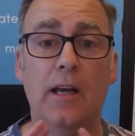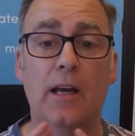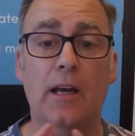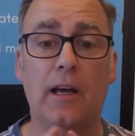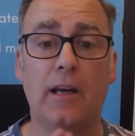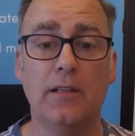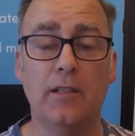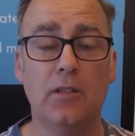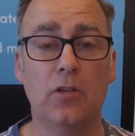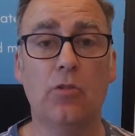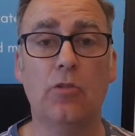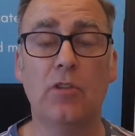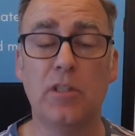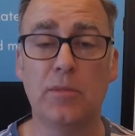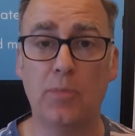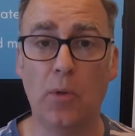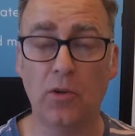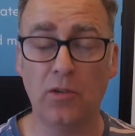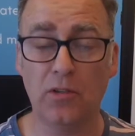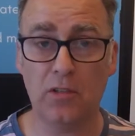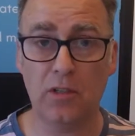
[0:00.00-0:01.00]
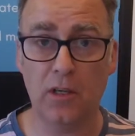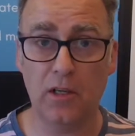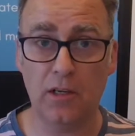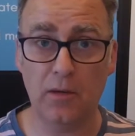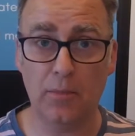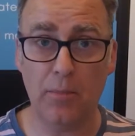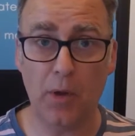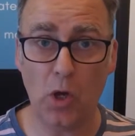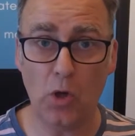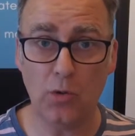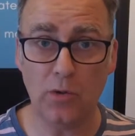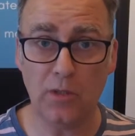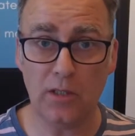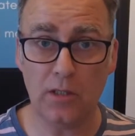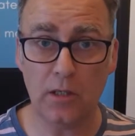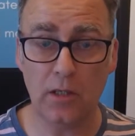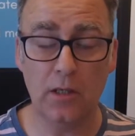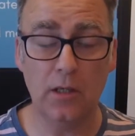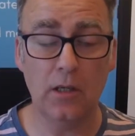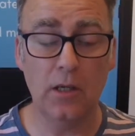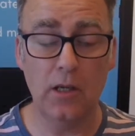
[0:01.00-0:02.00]
I saw a sponsored post,
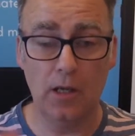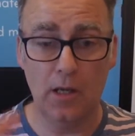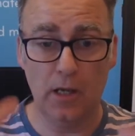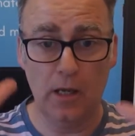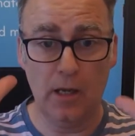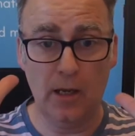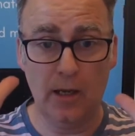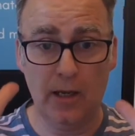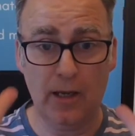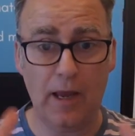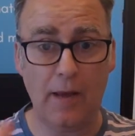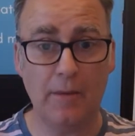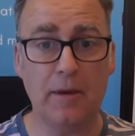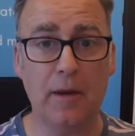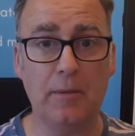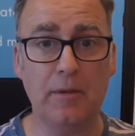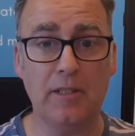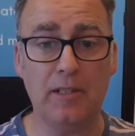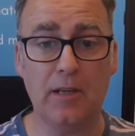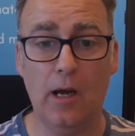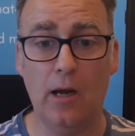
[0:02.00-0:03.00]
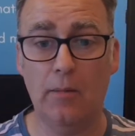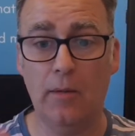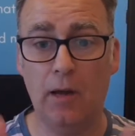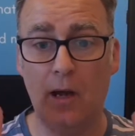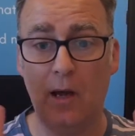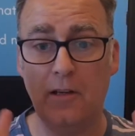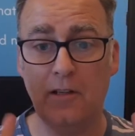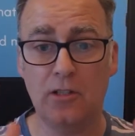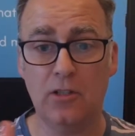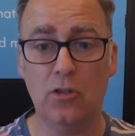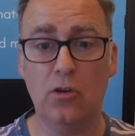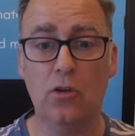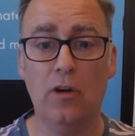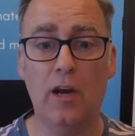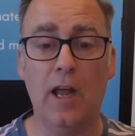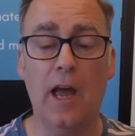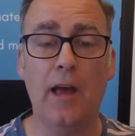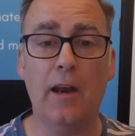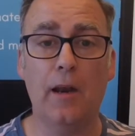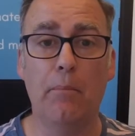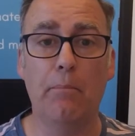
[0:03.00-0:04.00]
came down the timeline, saw it
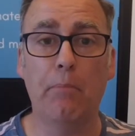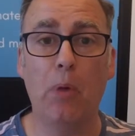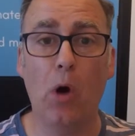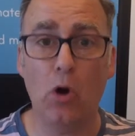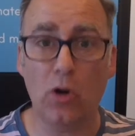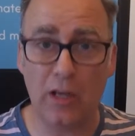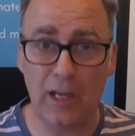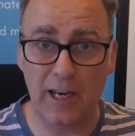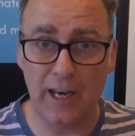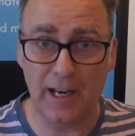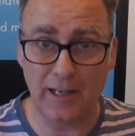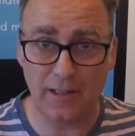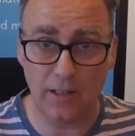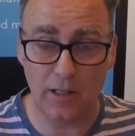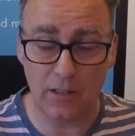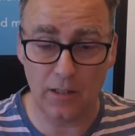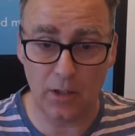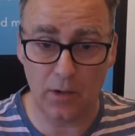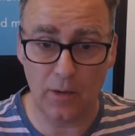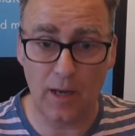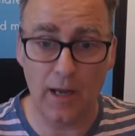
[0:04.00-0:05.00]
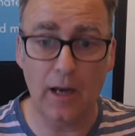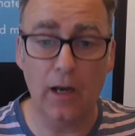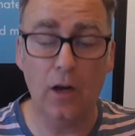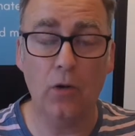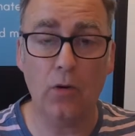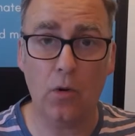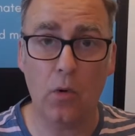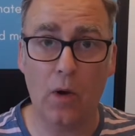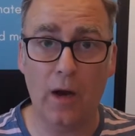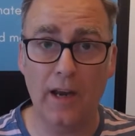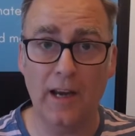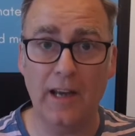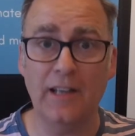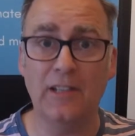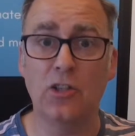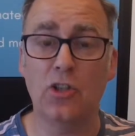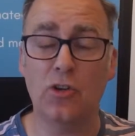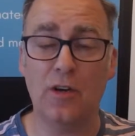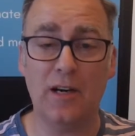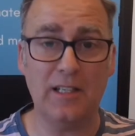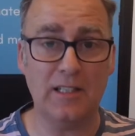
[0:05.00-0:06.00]
had a bot connected to it, looked quite
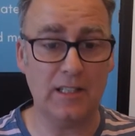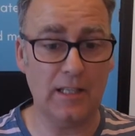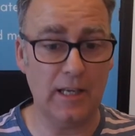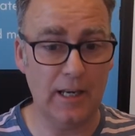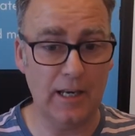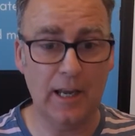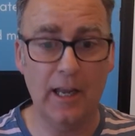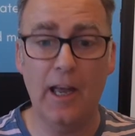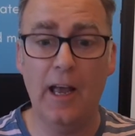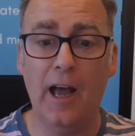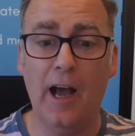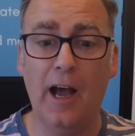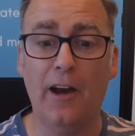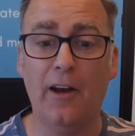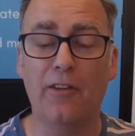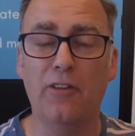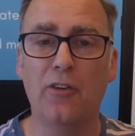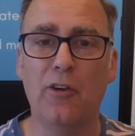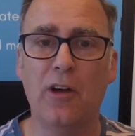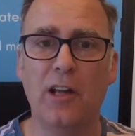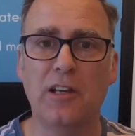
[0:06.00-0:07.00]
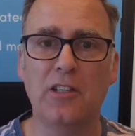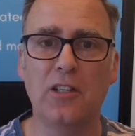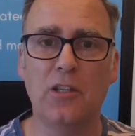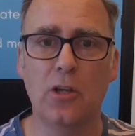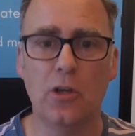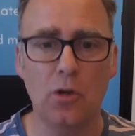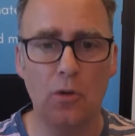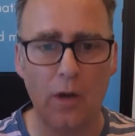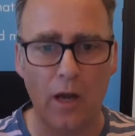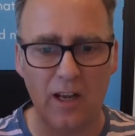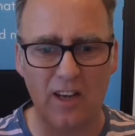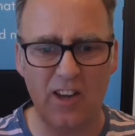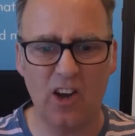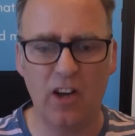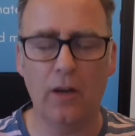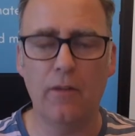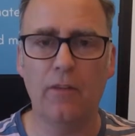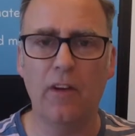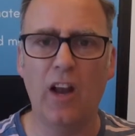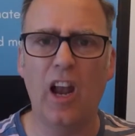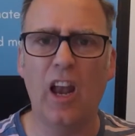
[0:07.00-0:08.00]
interesting, and I thought I'd do kind
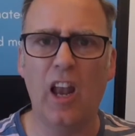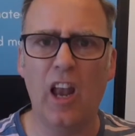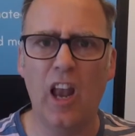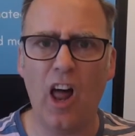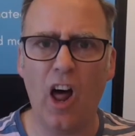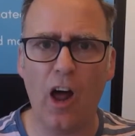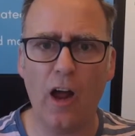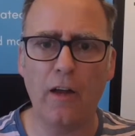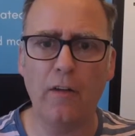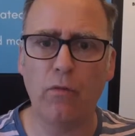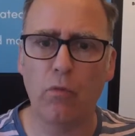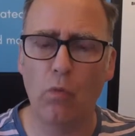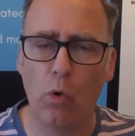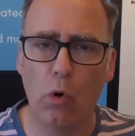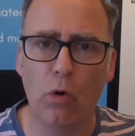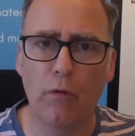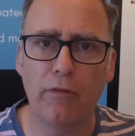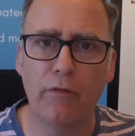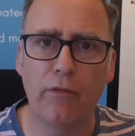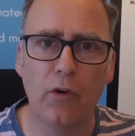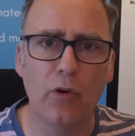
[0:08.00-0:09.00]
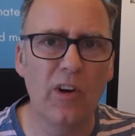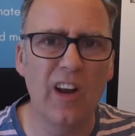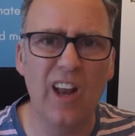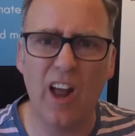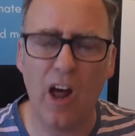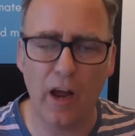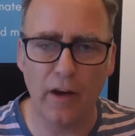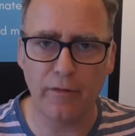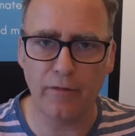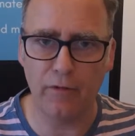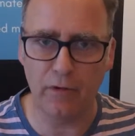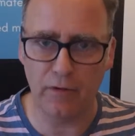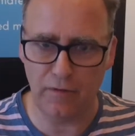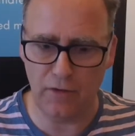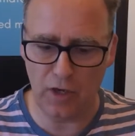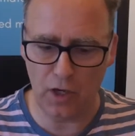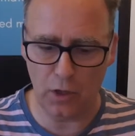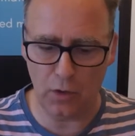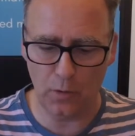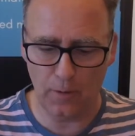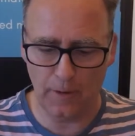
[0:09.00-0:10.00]
of live walkthrough, live
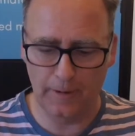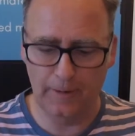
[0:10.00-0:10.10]
review.